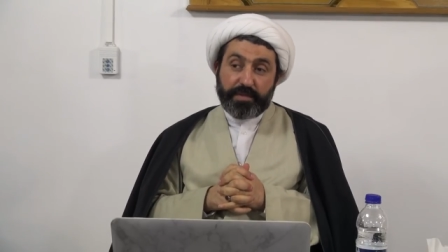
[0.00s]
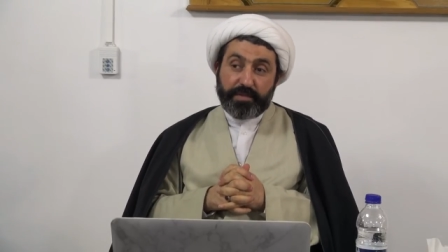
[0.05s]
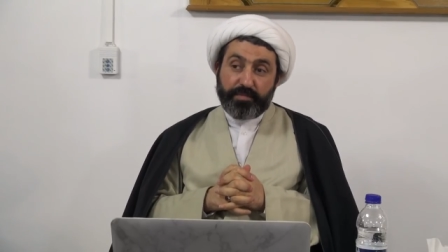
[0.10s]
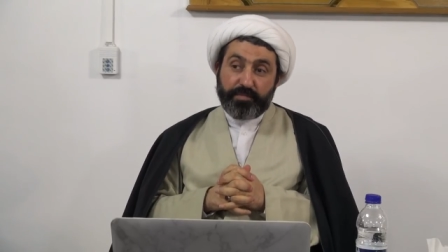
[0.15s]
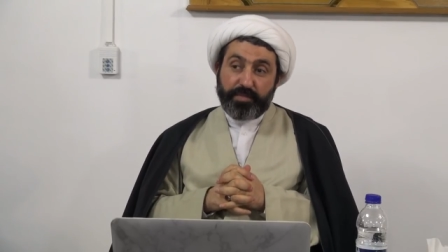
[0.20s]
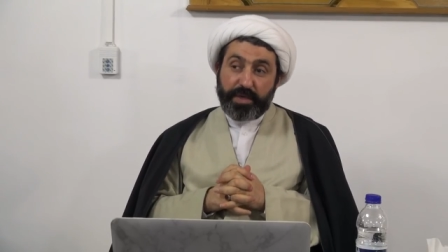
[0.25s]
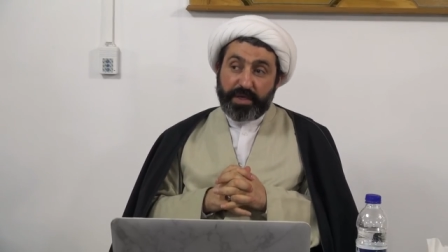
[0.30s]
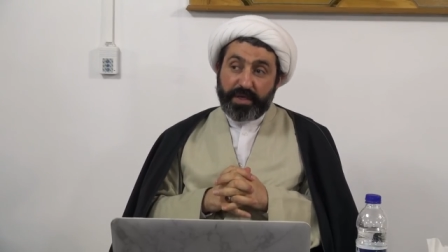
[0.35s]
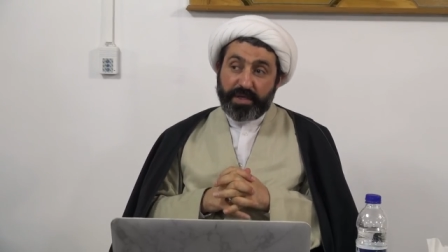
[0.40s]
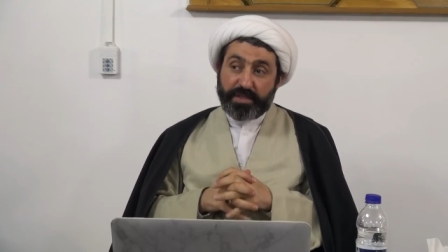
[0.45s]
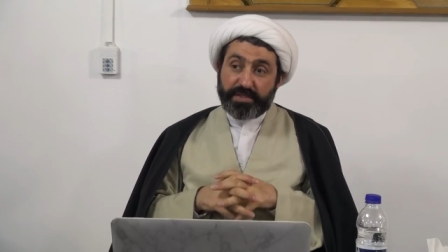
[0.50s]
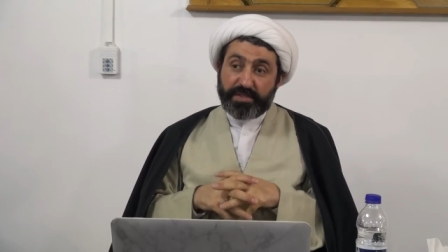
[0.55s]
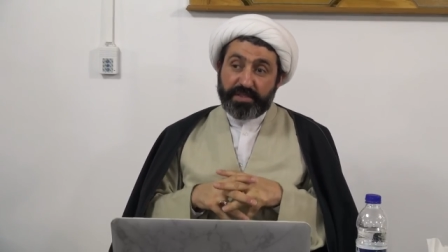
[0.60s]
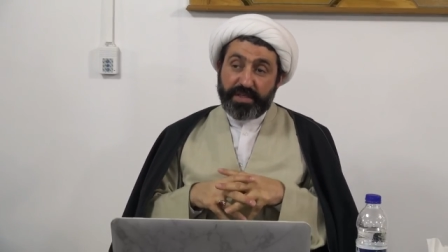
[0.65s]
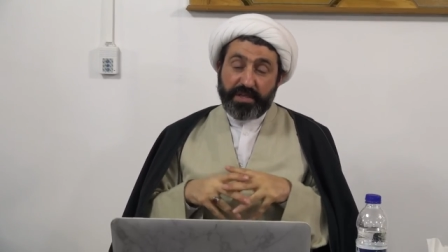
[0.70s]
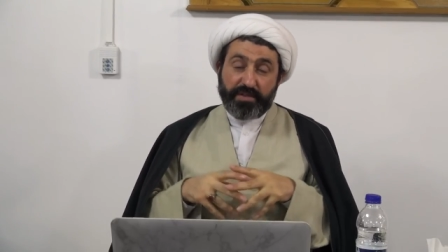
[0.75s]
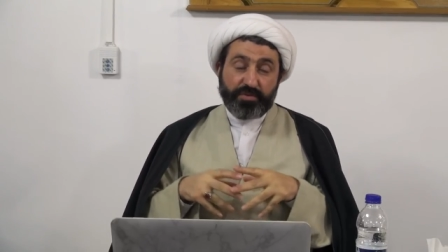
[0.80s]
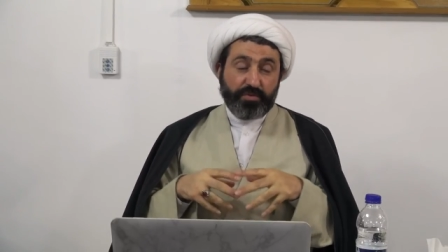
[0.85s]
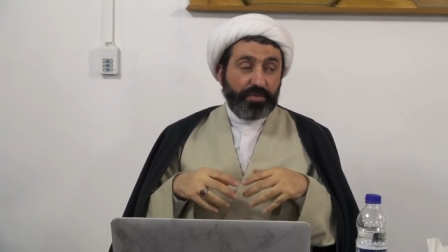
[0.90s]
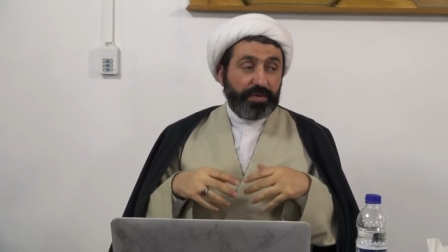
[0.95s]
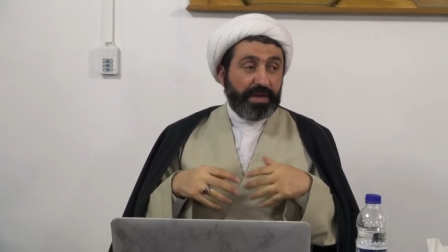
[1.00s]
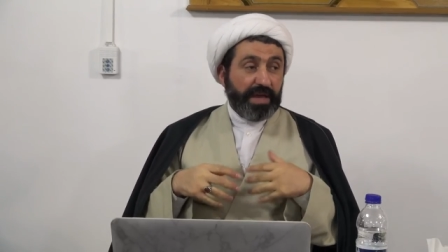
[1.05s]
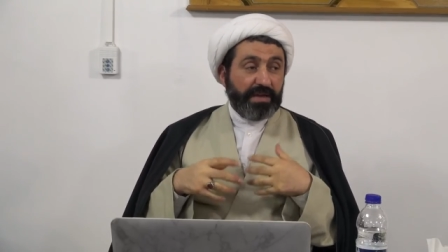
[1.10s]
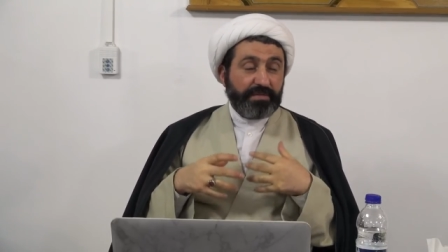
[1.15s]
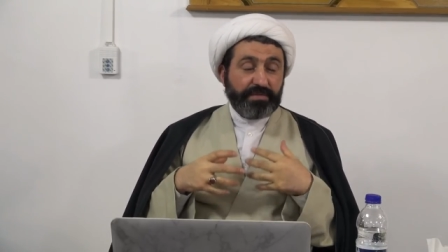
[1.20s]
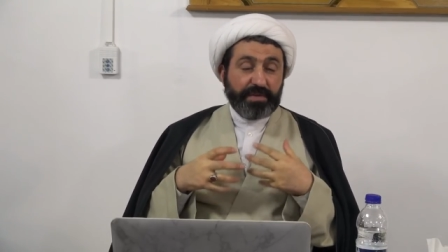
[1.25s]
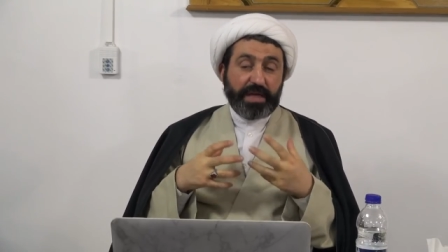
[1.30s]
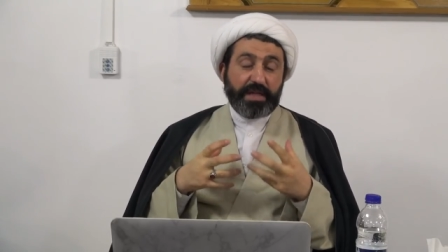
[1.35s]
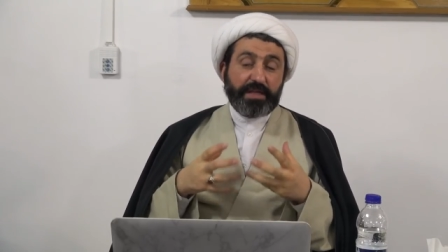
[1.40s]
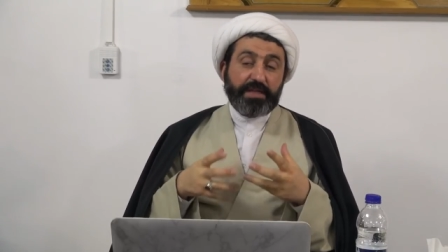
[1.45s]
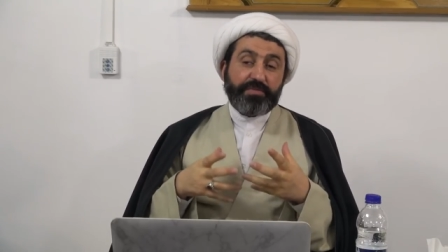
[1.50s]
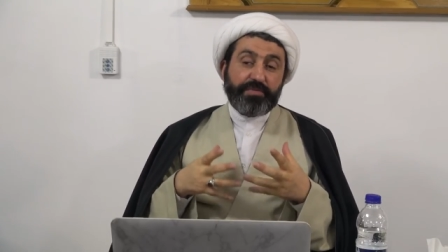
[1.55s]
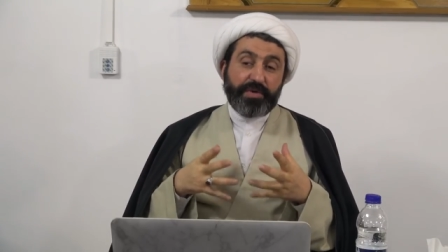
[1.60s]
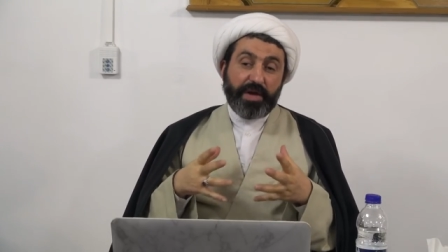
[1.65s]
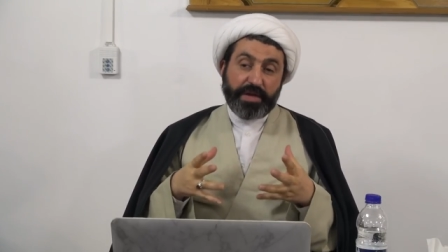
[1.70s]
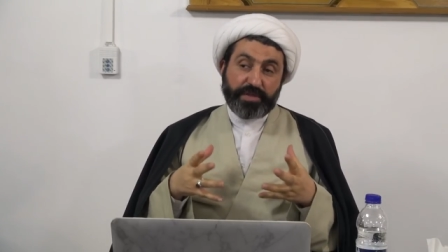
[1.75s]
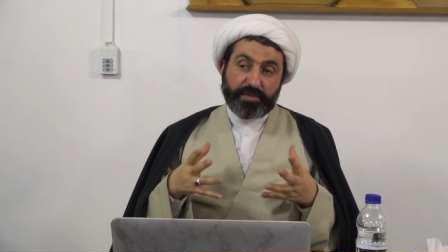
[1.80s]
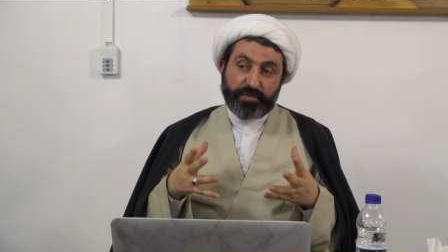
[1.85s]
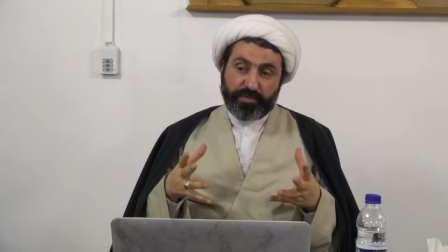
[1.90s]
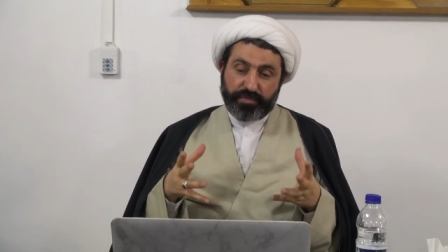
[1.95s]
Because they don't have any
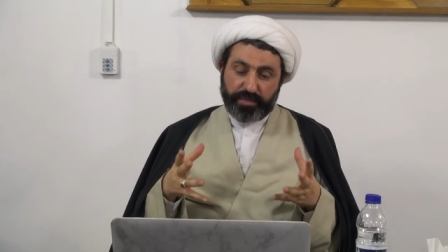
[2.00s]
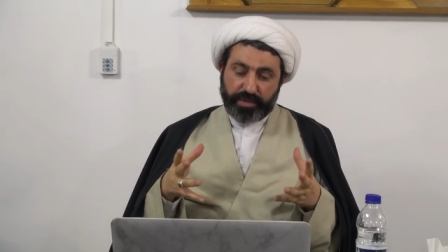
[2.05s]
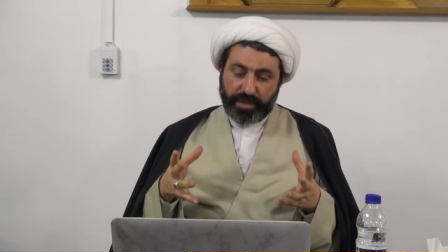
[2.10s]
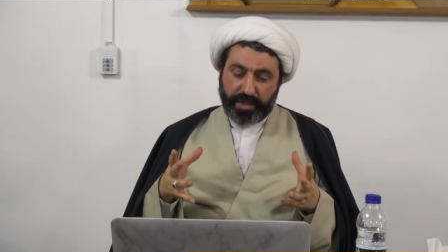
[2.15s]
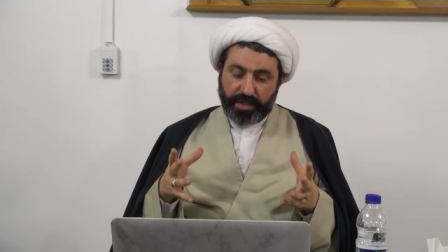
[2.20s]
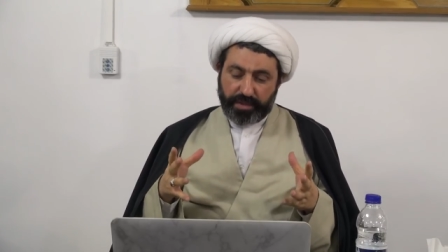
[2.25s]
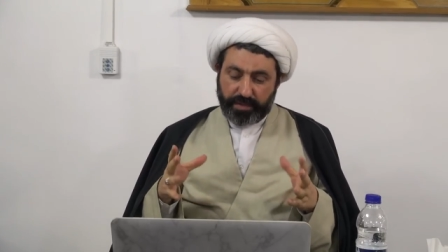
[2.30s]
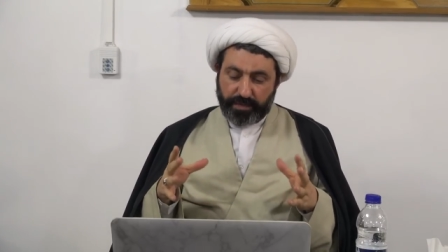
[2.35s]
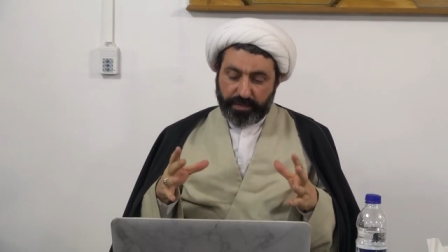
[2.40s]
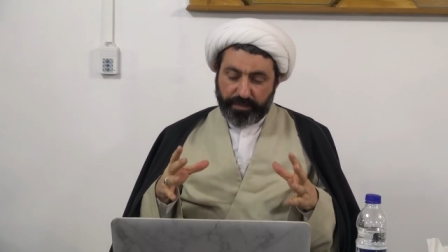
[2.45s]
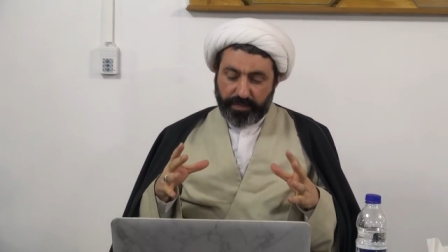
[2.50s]
rights over God.